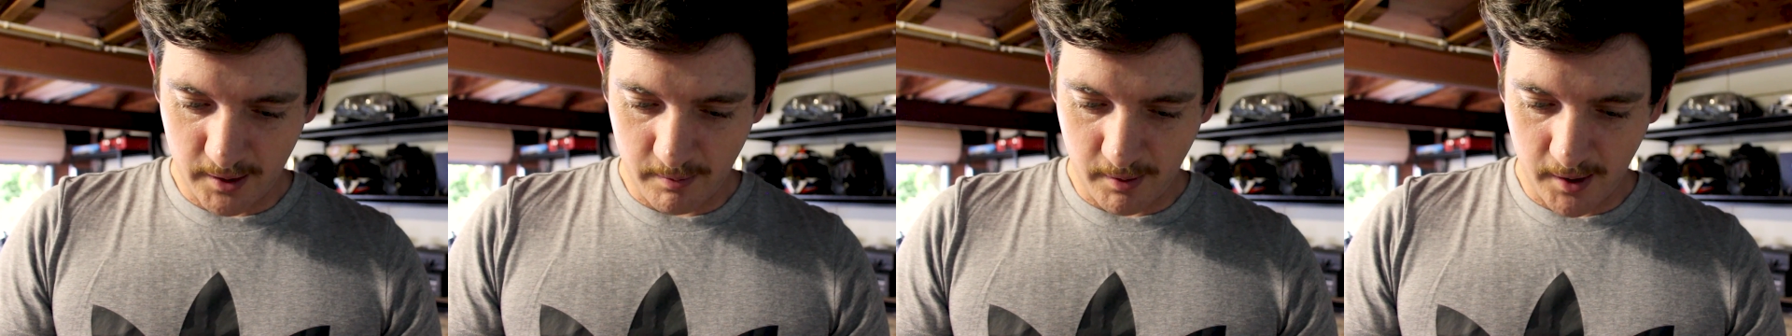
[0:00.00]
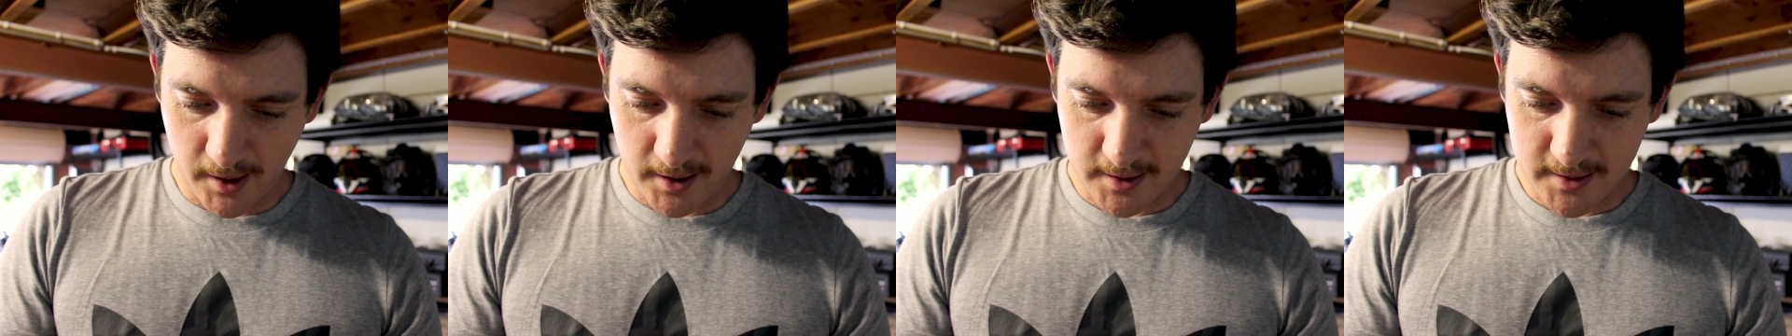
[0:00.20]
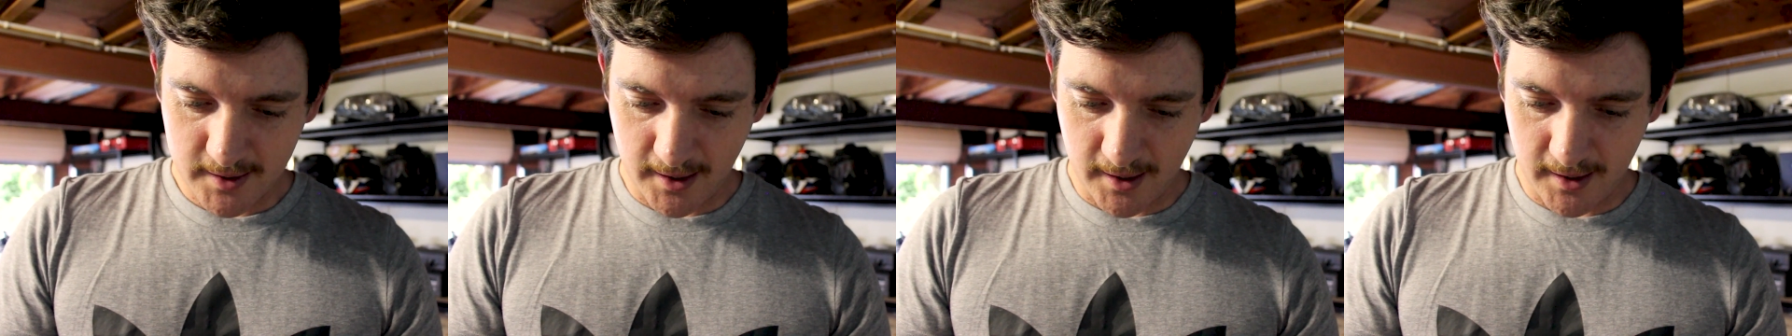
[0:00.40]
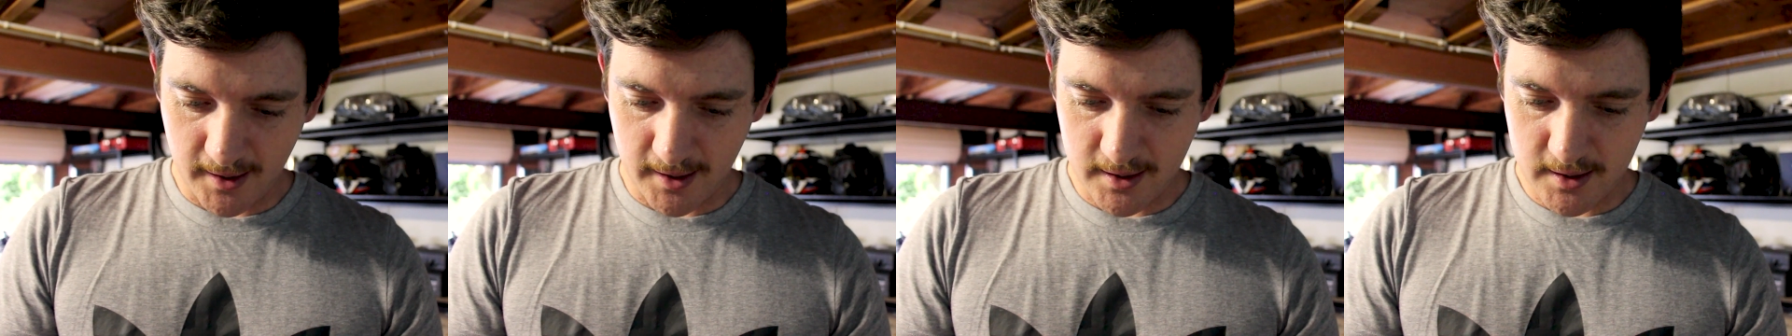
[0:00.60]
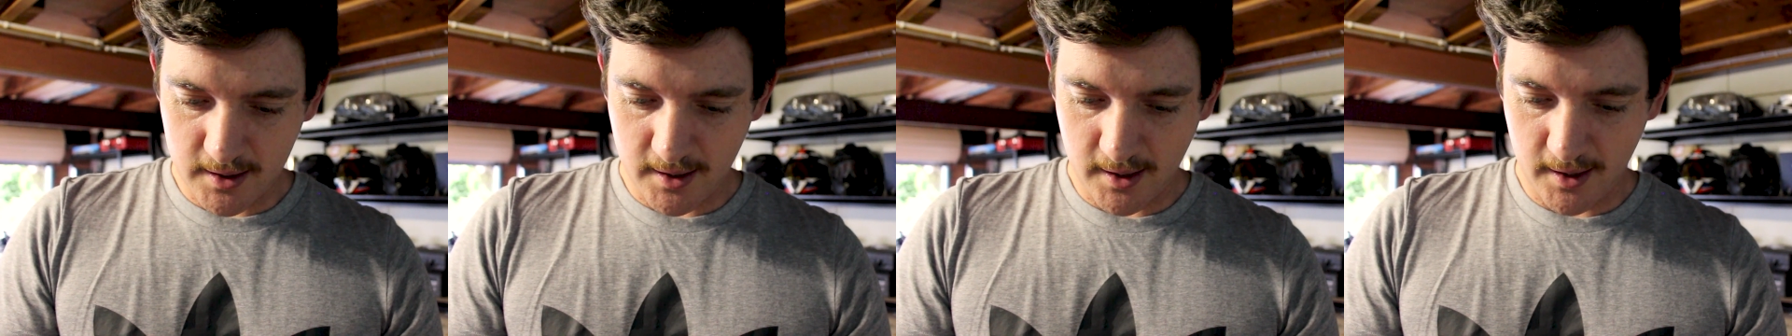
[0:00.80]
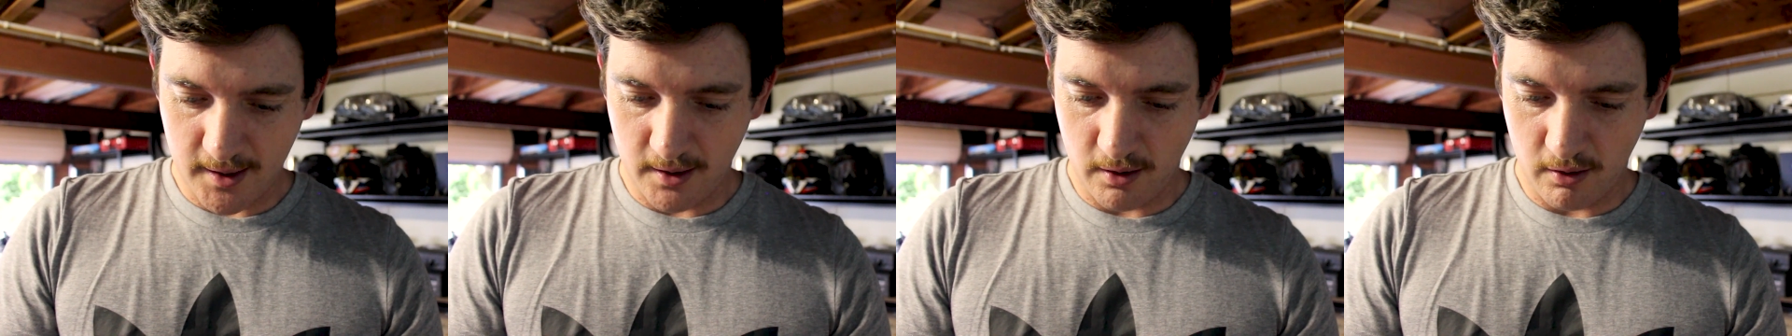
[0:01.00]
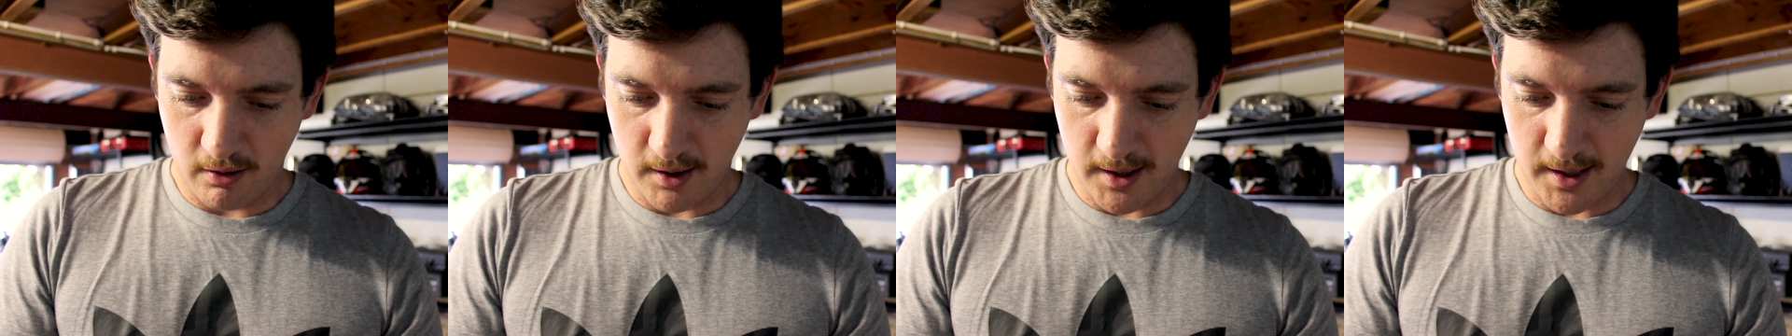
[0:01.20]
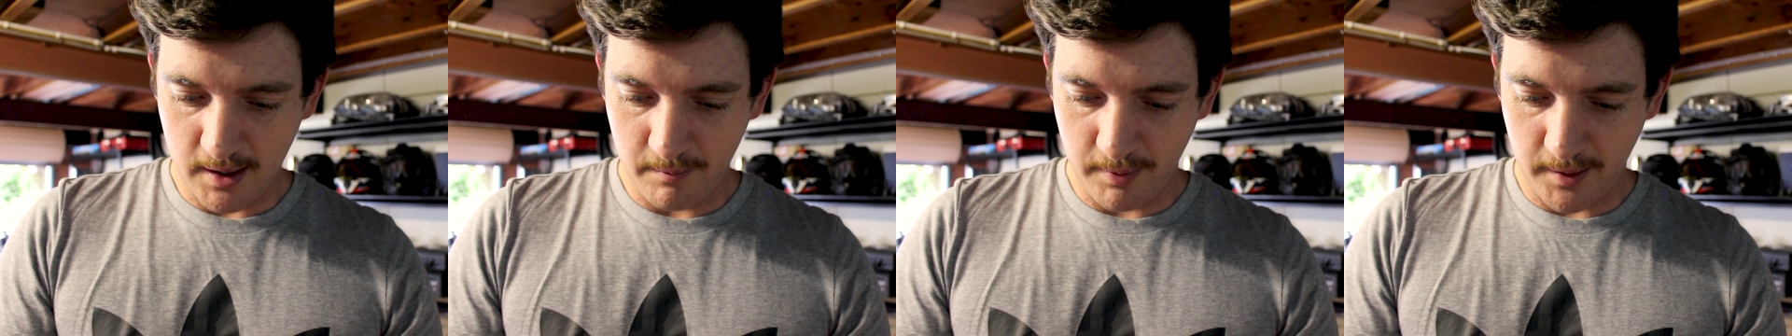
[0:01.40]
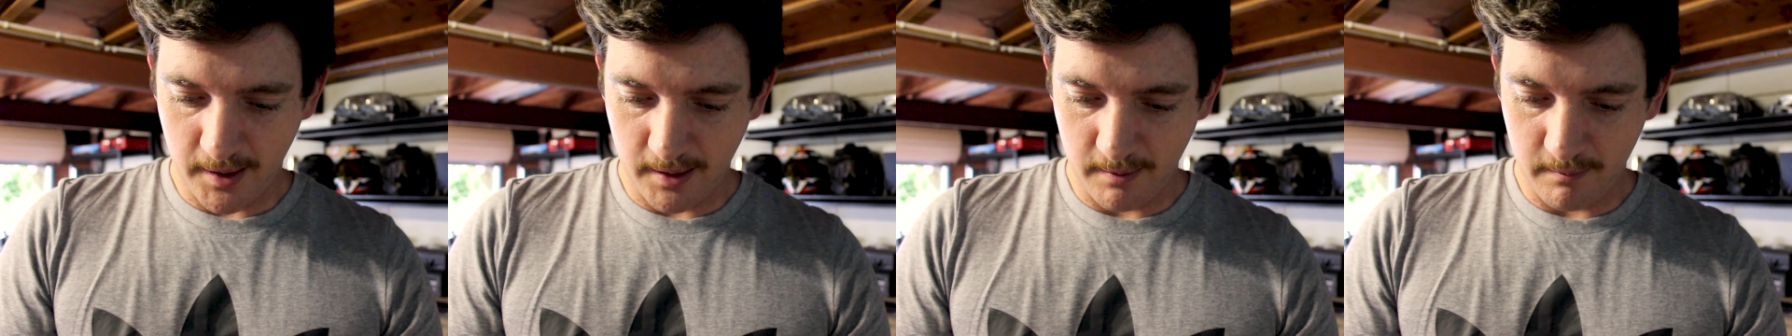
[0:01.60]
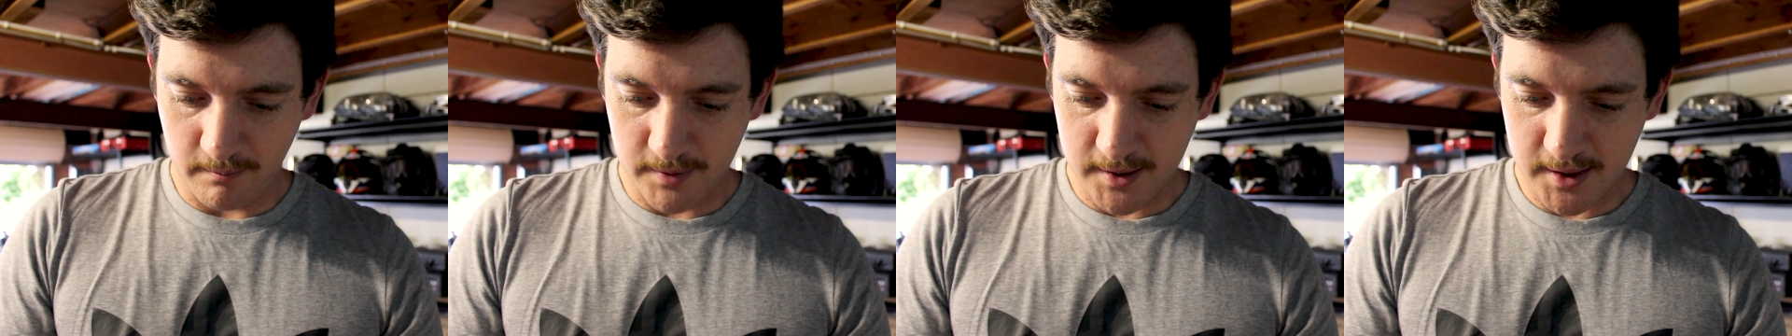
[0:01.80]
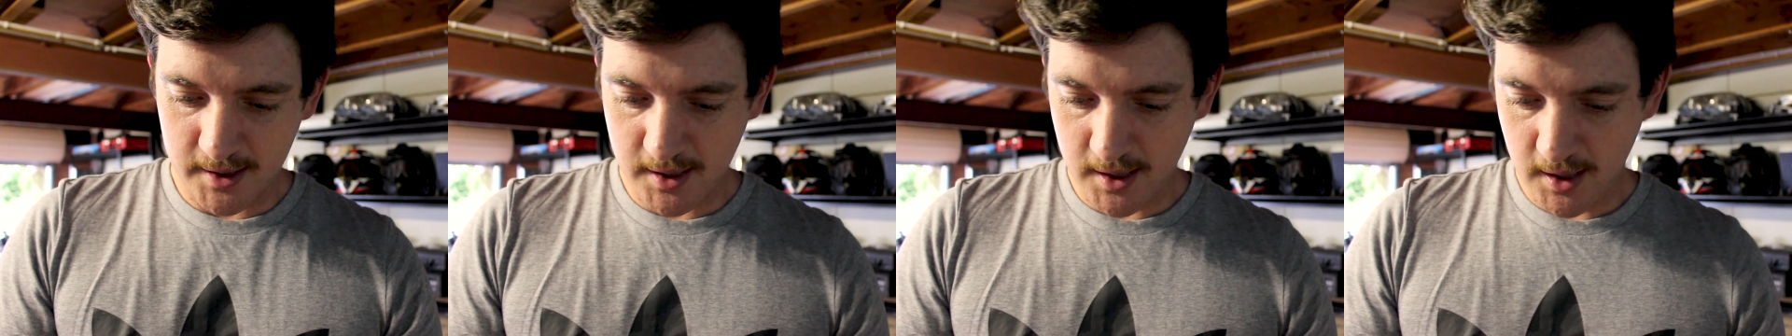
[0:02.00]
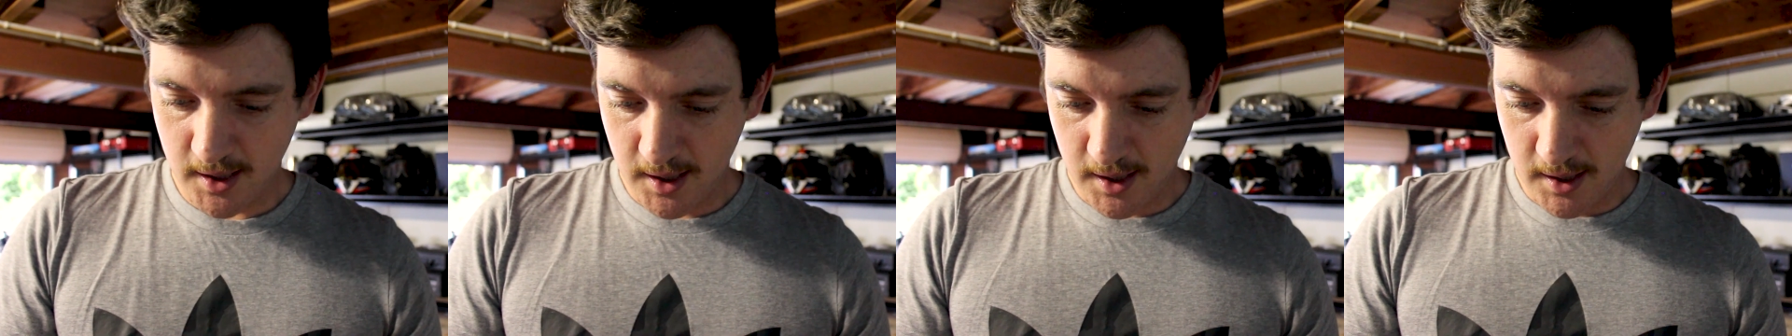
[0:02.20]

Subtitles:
brakes and engine on high RPMs,